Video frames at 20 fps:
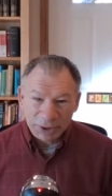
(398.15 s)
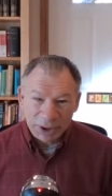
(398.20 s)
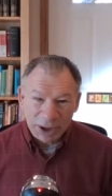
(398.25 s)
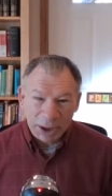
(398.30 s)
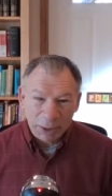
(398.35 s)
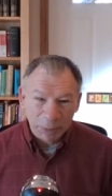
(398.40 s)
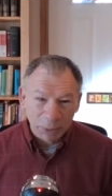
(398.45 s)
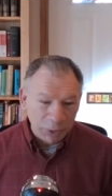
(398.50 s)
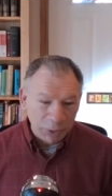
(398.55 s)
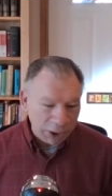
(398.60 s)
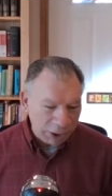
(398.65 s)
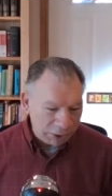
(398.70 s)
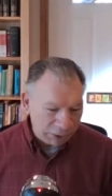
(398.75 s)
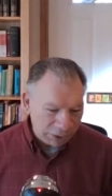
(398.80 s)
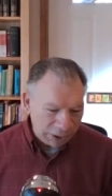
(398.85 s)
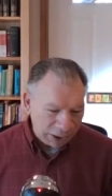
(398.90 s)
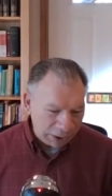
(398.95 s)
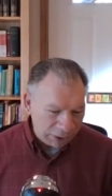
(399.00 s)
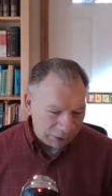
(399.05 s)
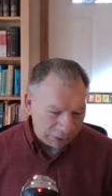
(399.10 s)
neighbor, right?
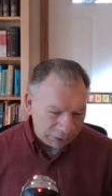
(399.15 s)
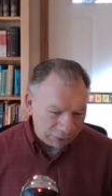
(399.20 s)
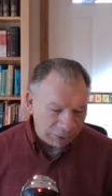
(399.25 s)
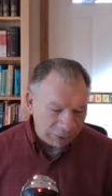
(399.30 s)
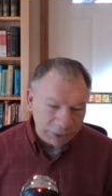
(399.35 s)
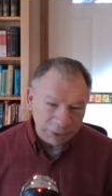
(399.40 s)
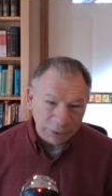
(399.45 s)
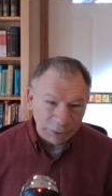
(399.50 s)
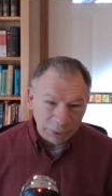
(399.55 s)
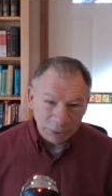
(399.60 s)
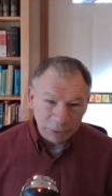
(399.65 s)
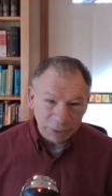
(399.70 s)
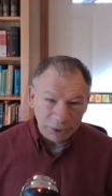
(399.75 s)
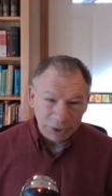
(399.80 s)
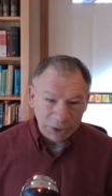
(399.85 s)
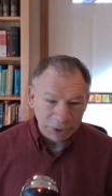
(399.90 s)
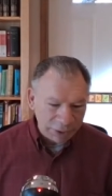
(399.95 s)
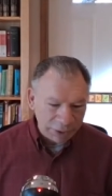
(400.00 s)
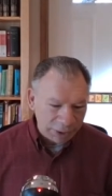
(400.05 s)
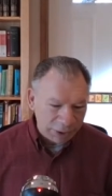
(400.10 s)
That they're
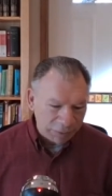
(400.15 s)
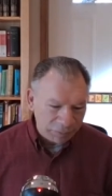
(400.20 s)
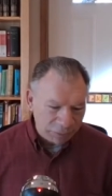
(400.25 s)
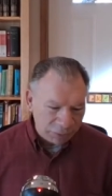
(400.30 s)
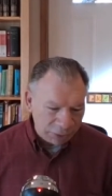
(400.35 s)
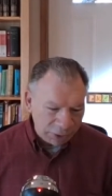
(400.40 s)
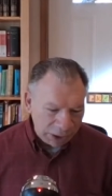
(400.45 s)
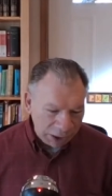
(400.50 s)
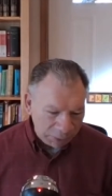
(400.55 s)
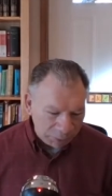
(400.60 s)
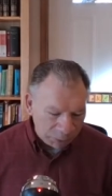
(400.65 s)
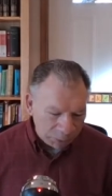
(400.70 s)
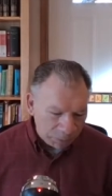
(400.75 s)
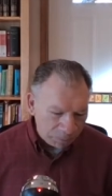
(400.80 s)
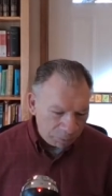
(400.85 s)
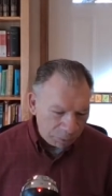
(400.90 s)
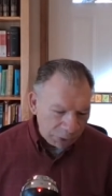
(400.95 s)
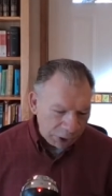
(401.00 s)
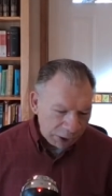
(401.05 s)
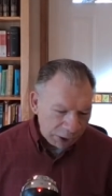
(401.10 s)
included in love your neighbor
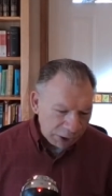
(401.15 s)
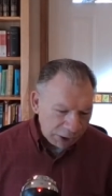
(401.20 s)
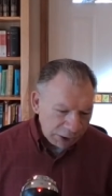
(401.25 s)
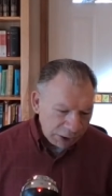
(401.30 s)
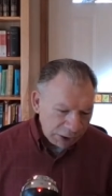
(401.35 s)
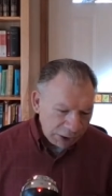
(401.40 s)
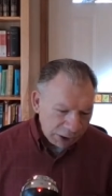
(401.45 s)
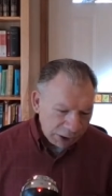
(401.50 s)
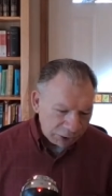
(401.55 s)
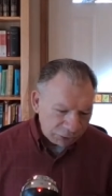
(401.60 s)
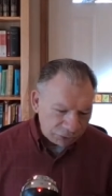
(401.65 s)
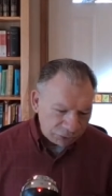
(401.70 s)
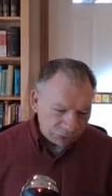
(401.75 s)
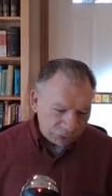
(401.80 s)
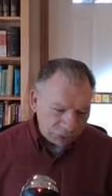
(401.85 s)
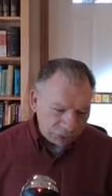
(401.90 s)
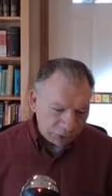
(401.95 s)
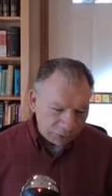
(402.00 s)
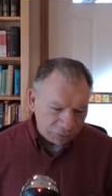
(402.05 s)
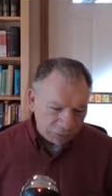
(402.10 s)
as
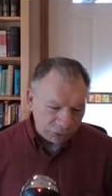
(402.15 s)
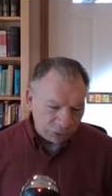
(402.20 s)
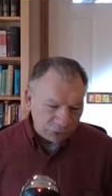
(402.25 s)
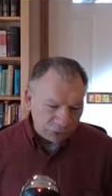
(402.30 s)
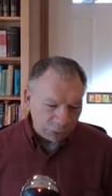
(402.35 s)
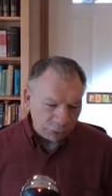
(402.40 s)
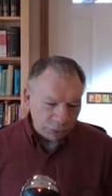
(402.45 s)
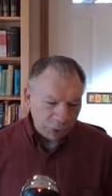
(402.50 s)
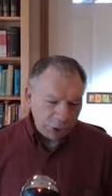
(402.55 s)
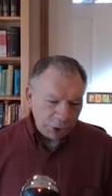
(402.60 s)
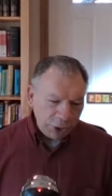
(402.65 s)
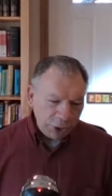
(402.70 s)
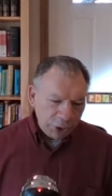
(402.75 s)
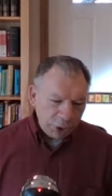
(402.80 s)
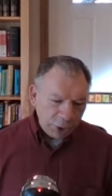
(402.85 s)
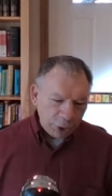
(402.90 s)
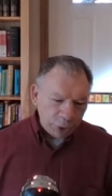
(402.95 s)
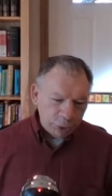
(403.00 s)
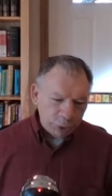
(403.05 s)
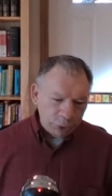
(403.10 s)
yourself. And so
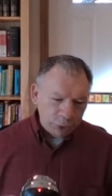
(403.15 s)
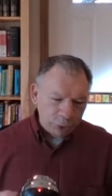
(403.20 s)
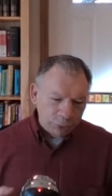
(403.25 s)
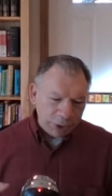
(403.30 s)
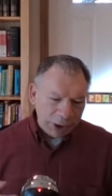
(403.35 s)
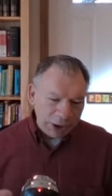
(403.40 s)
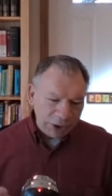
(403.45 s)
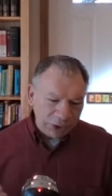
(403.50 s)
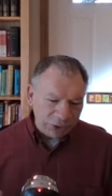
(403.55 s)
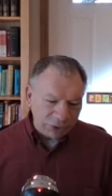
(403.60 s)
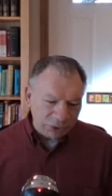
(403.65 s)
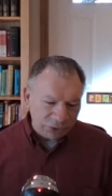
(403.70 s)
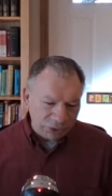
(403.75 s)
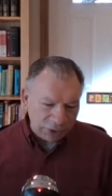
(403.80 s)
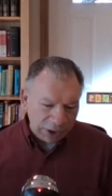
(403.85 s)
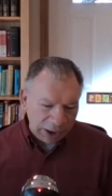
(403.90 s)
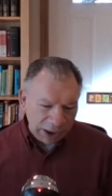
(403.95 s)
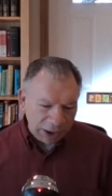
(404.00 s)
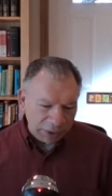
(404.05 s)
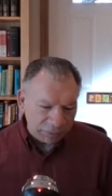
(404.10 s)
our
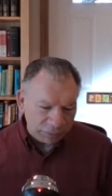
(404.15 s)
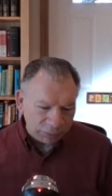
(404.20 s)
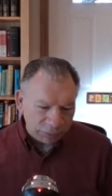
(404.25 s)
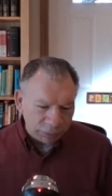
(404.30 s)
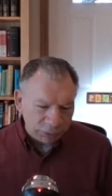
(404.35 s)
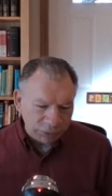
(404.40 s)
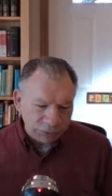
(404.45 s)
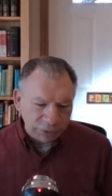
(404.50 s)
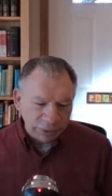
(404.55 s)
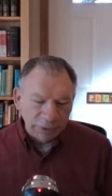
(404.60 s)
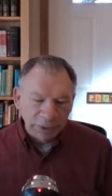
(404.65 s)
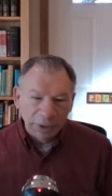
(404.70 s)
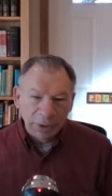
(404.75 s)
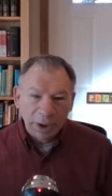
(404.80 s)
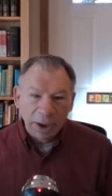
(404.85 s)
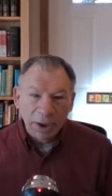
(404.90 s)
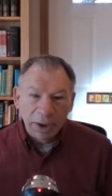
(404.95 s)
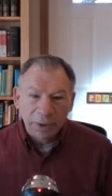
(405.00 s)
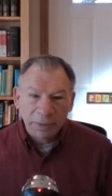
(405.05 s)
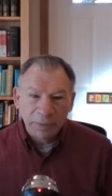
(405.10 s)
greatest effort to
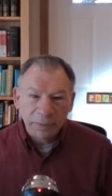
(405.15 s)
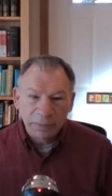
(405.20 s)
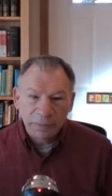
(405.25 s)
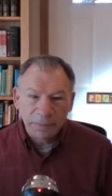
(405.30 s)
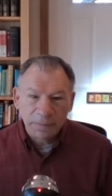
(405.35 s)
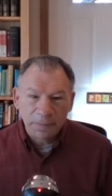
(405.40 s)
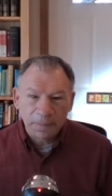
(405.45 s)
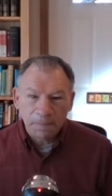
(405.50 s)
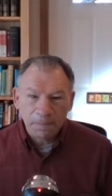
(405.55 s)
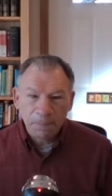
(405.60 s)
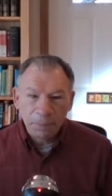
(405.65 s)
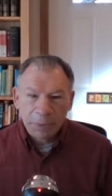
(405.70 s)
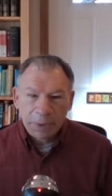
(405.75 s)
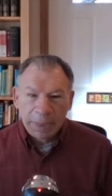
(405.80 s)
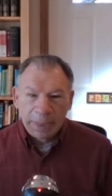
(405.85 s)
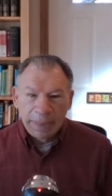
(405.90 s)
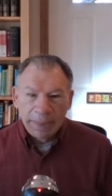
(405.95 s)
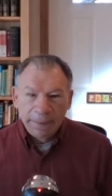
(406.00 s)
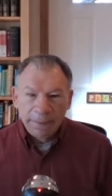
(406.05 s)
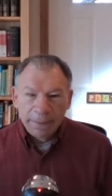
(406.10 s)
love
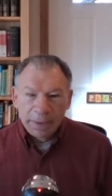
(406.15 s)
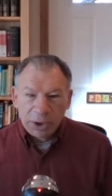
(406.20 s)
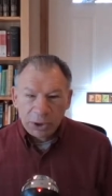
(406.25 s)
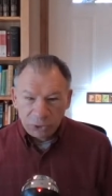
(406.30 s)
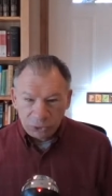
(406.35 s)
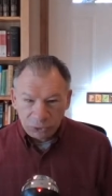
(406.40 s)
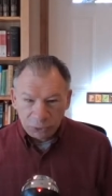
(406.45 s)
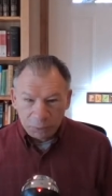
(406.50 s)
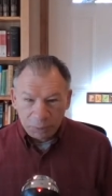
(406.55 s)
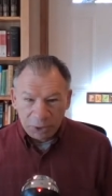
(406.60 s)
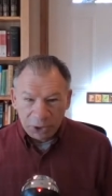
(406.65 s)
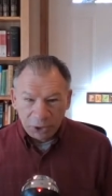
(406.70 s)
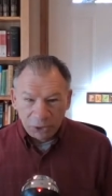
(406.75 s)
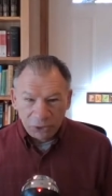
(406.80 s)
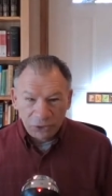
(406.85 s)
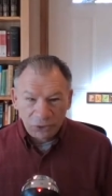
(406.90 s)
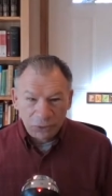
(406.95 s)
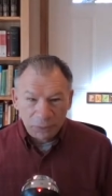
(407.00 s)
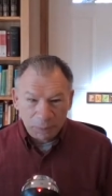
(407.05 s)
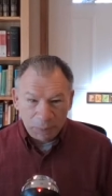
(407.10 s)
should be
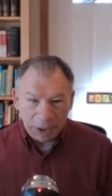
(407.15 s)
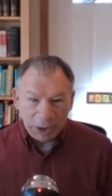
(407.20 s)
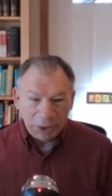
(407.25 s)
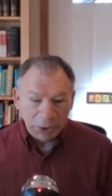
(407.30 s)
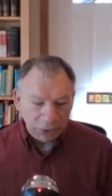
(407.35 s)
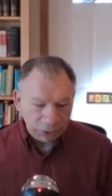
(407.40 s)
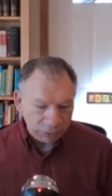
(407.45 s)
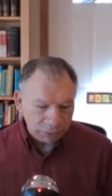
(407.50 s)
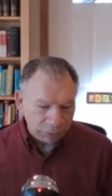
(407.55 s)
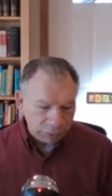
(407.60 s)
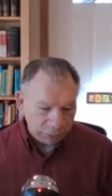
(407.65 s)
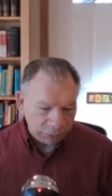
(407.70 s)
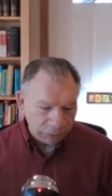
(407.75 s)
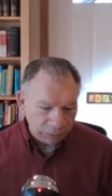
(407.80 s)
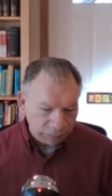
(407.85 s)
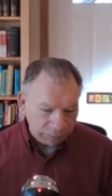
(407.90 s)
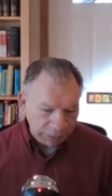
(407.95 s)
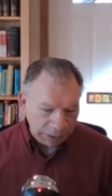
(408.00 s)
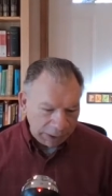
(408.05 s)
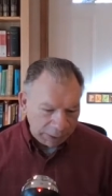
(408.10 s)
expended on our
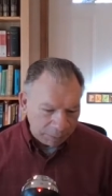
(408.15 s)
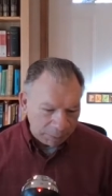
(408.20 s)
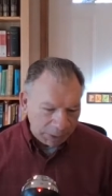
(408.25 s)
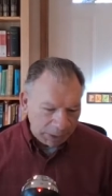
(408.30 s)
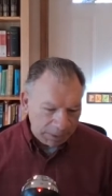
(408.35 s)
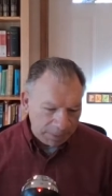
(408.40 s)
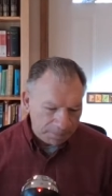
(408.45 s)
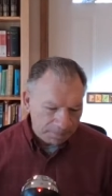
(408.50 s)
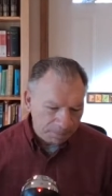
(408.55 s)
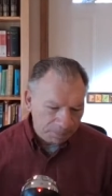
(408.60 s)
family